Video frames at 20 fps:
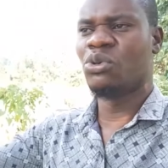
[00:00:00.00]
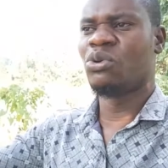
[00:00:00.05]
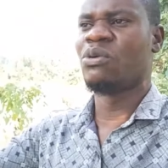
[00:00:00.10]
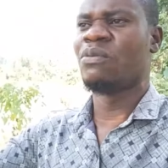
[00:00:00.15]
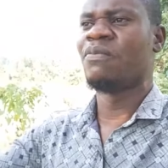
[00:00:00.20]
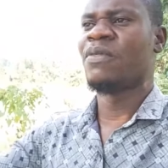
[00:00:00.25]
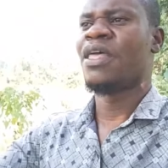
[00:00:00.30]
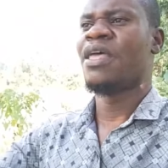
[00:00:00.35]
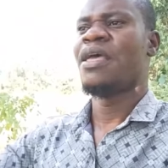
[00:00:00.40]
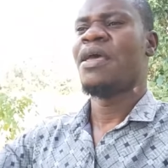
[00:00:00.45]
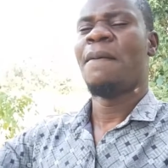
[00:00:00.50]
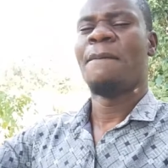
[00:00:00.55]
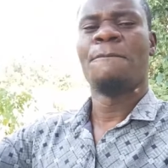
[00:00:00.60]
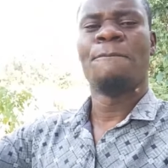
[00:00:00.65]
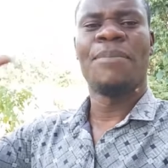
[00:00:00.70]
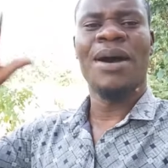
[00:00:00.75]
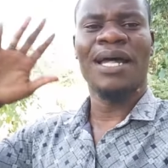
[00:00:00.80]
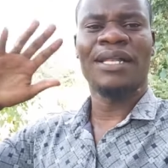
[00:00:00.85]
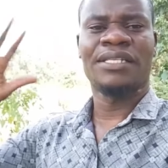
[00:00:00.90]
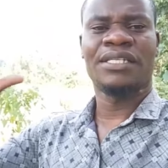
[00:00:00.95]
But
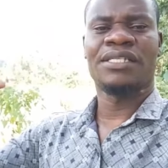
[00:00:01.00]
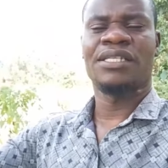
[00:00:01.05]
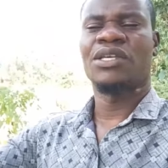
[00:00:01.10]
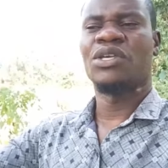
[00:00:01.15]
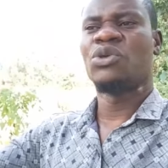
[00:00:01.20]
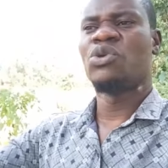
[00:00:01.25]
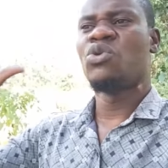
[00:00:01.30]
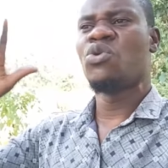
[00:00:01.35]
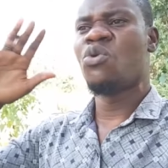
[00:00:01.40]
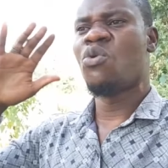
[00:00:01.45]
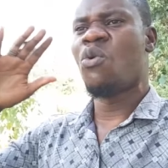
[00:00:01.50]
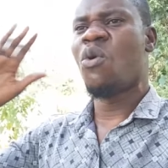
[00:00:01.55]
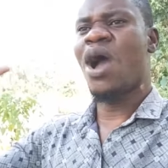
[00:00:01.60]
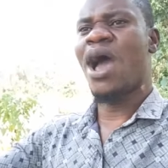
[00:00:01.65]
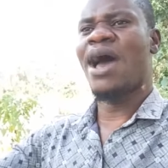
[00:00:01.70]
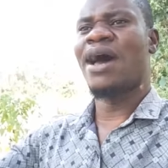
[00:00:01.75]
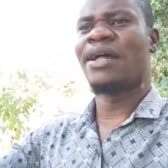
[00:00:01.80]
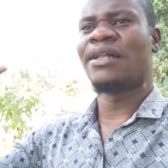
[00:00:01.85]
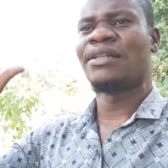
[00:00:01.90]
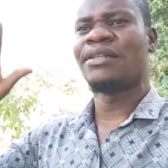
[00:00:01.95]
you are,
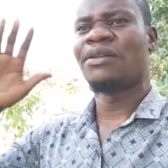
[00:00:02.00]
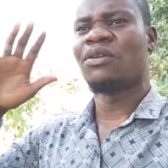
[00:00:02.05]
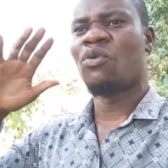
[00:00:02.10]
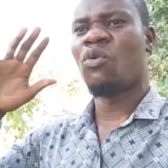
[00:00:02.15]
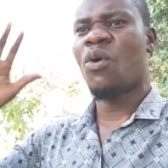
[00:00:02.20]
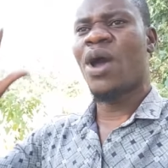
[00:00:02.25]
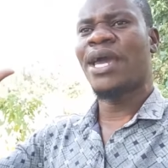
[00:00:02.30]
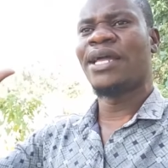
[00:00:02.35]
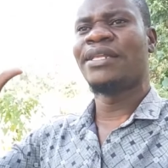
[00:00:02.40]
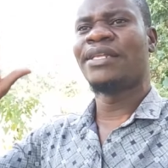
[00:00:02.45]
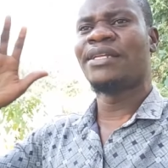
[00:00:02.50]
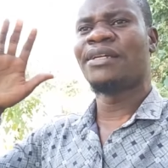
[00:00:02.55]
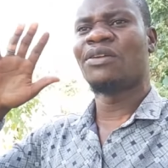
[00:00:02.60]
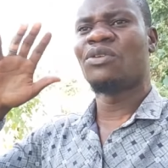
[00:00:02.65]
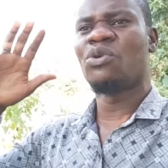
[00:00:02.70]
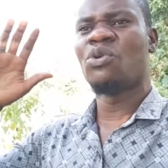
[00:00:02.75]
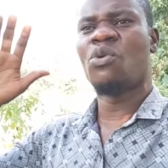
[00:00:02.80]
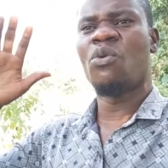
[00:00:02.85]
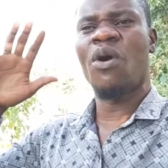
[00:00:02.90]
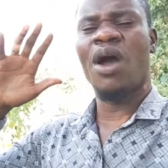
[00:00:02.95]
wind, you are
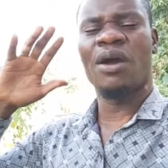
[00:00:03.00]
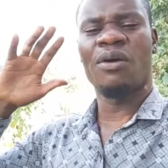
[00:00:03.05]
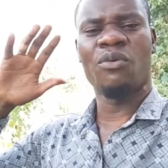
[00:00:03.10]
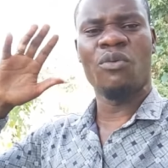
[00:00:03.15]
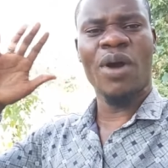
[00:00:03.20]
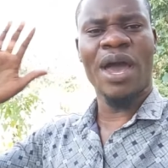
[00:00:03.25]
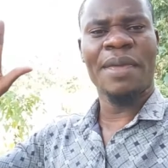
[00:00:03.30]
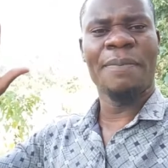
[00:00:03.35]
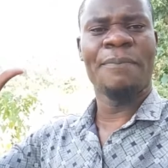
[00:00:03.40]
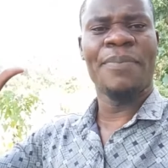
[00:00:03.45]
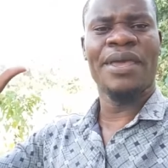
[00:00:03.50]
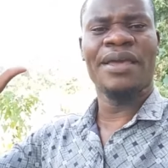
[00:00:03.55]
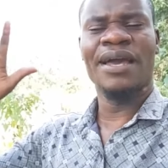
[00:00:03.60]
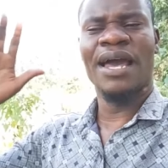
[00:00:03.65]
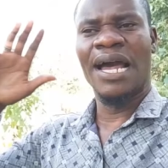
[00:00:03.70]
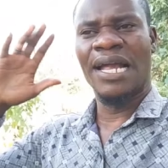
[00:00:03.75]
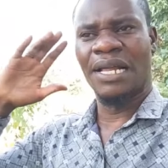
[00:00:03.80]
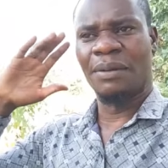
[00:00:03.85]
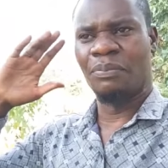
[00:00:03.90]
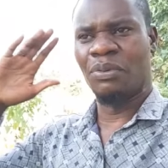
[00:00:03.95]
wiping her
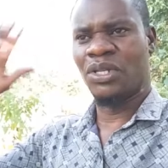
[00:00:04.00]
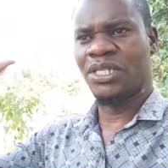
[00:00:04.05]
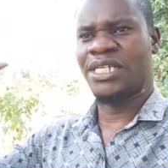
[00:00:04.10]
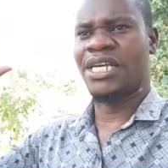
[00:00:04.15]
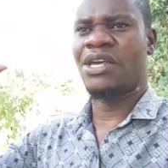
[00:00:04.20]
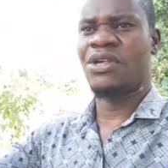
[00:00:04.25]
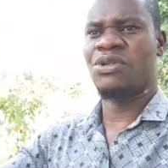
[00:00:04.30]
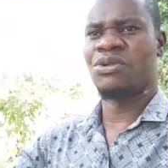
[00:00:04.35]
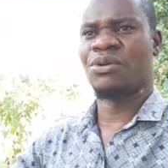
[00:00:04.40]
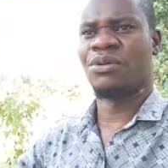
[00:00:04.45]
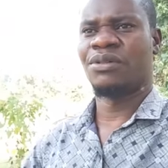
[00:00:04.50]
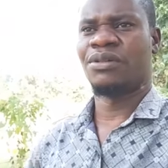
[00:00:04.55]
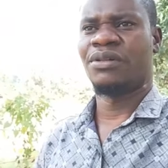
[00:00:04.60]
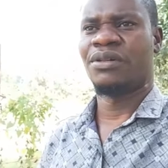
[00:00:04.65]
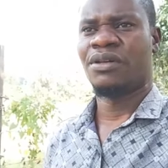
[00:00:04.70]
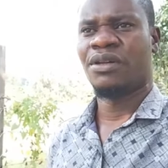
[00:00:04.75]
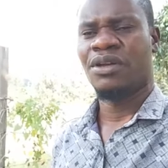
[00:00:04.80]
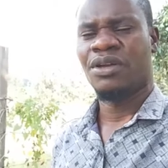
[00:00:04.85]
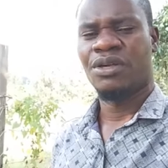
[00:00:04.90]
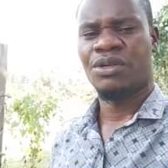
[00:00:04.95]
reputation, you know,
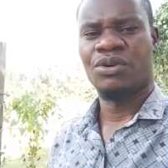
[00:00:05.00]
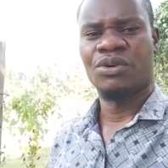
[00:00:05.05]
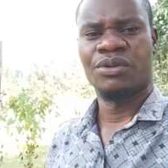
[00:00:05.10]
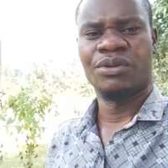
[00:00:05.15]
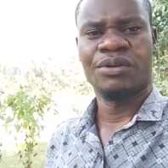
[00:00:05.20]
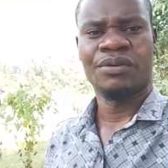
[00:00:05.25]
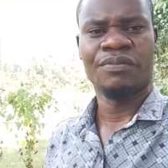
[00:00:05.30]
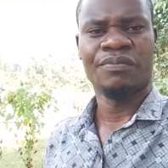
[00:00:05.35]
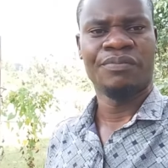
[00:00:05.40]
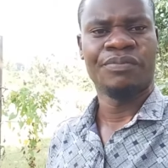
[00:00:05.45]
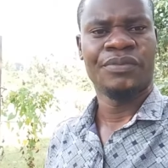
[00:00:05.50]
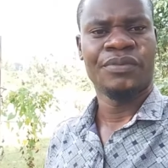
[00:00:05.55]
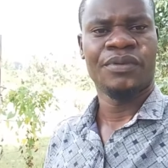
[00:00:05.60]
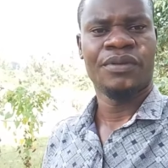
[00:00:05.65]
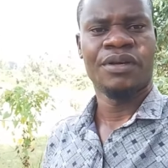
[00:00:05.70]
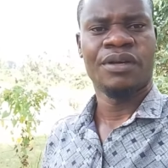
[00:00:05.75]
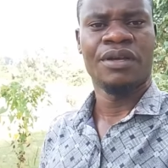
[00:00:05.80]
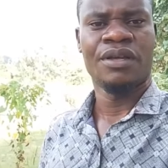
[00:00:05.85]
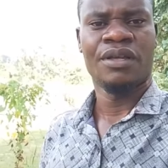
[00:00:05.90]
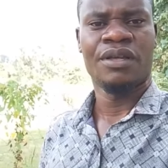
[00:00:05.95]

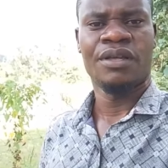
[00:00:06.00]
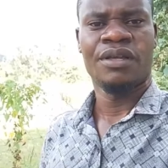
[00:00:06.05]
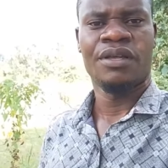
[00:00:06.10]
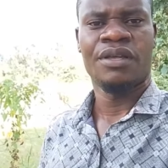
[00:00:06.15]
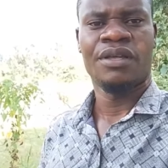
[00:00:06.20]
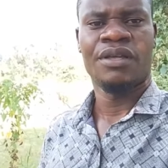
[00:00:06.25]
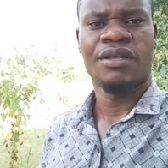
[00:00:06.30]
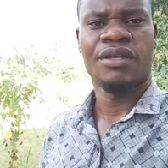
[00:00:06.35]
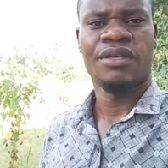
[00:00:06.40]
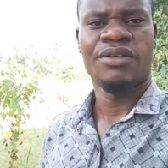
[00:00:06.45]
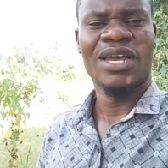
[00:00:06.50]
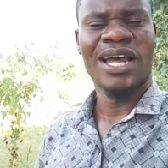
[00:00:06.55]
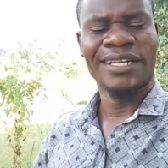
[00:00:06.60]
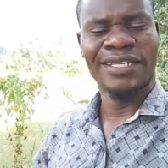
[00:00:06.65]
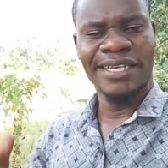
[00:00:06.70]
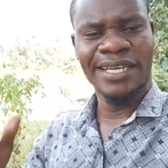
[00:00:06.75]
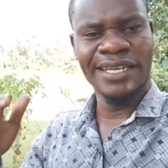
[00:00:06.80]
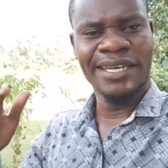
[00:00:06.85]
your dignity.